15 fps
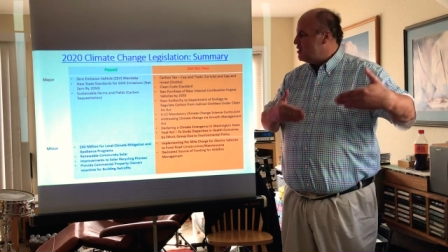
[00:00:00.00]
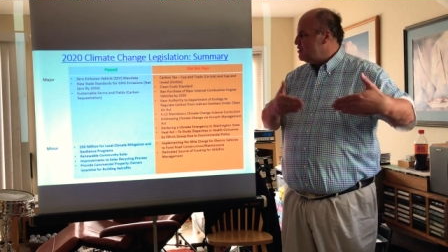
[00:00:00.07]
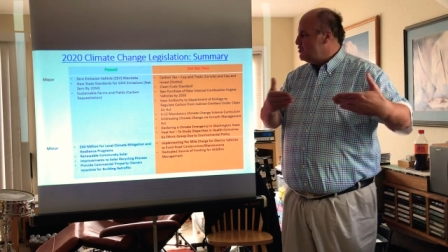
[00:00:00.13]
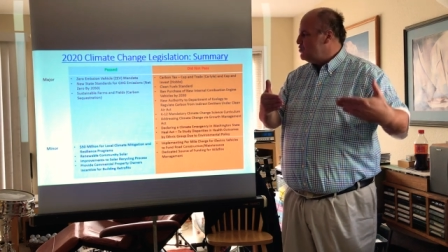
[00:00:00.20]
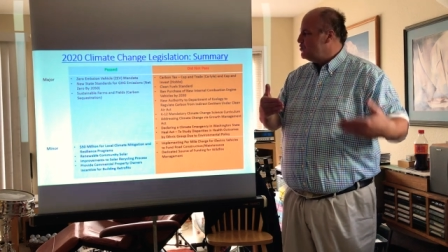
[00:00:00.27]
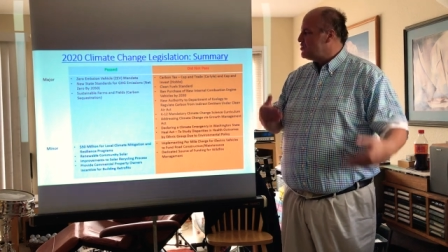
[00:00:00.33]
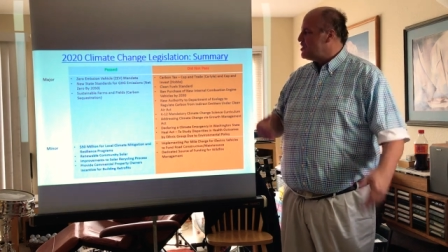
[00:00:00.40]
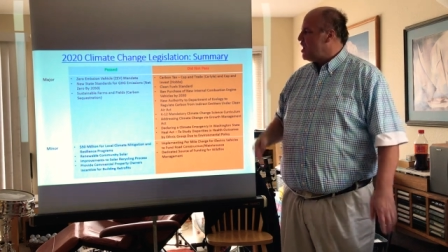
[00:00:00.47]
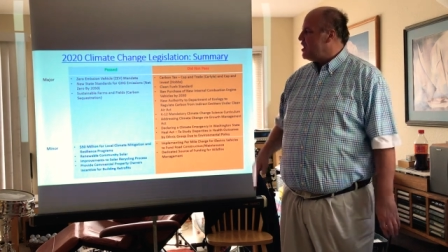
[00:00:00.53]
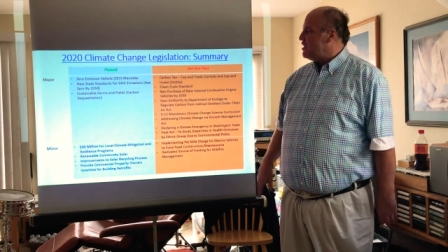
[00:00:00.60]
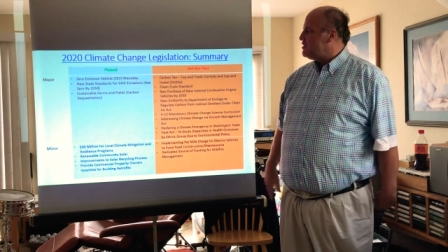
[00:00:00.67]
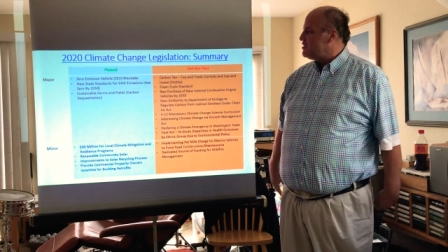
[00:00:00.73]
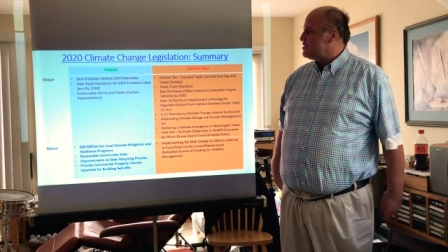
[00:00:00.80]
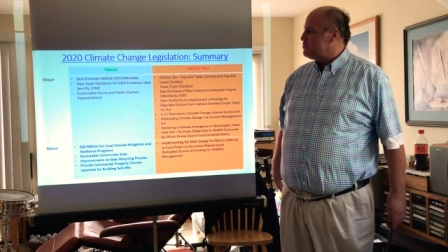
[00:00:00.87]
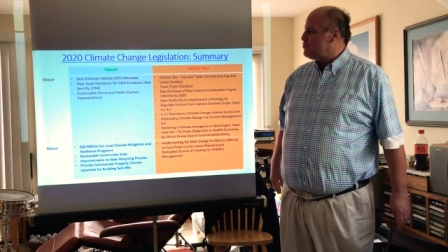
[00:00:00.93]
new
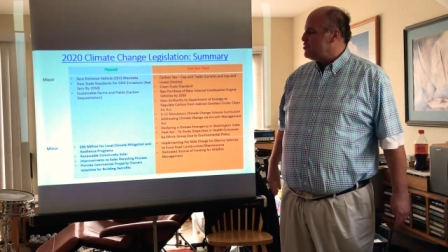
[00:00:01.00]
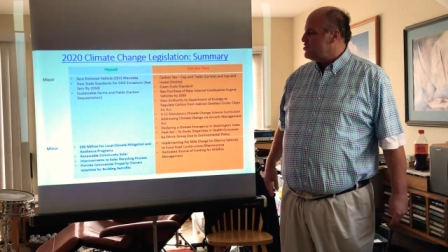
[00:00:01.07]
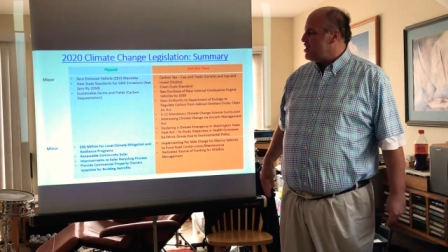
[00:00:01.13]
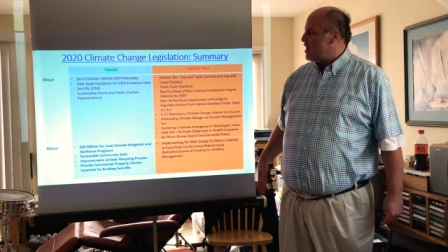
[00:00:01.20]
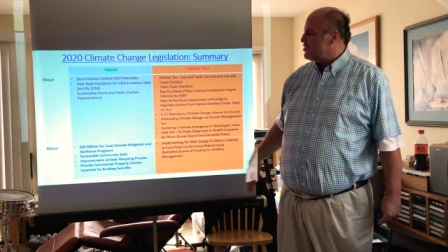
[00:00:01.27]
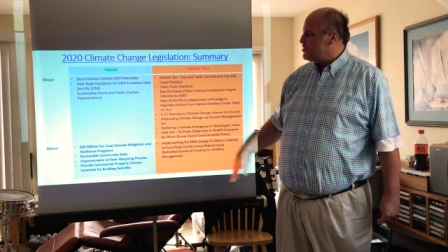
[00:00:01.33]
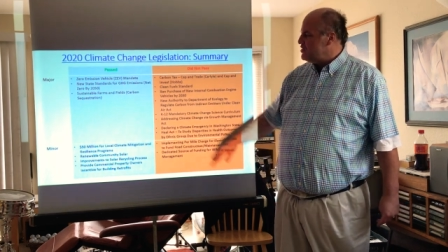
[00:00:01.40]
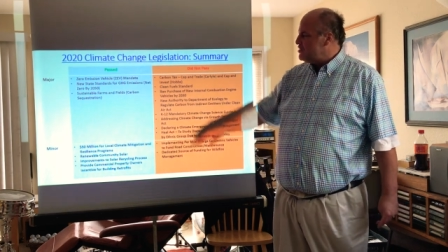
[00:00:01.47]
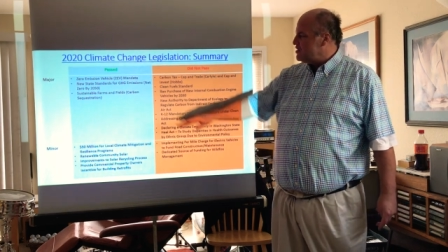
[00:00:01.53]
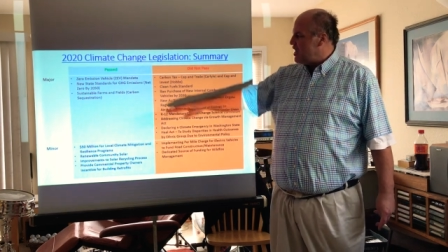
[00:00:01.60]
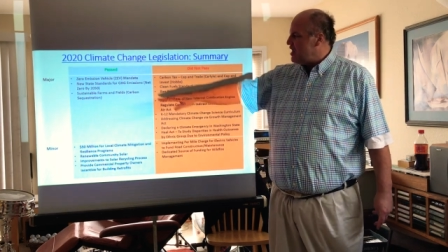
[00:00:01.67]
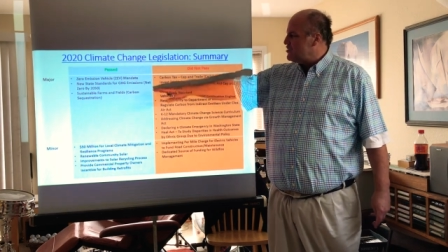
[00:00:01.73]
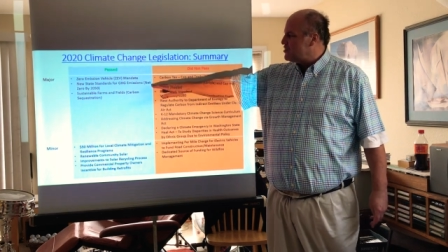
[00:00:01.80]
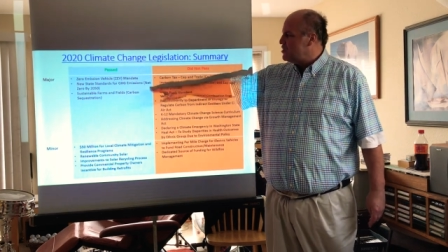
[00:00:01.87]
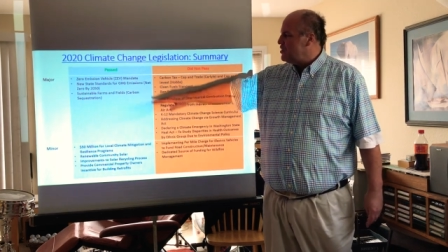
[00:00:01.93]
science projections.
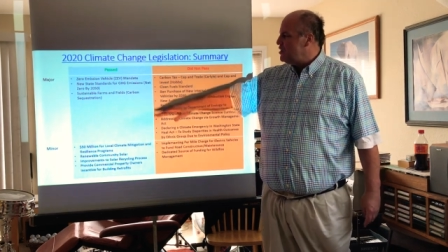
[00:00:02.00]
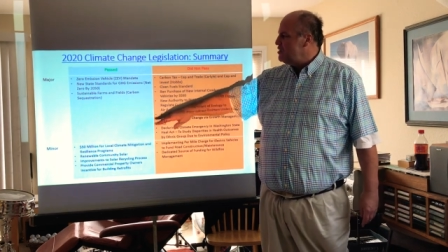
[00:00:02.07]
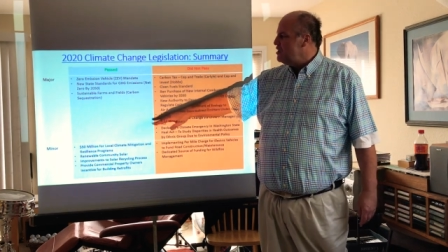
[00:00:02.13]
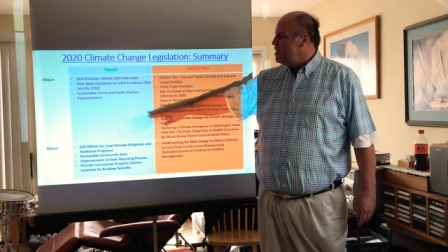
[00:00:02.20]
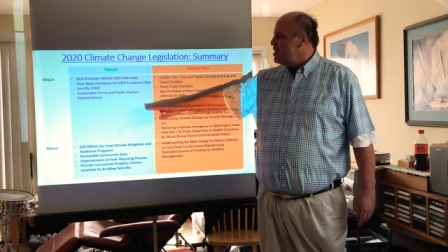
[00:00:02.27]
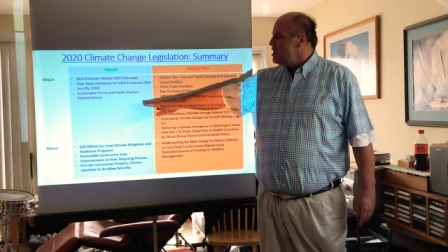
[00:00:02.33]
That's good.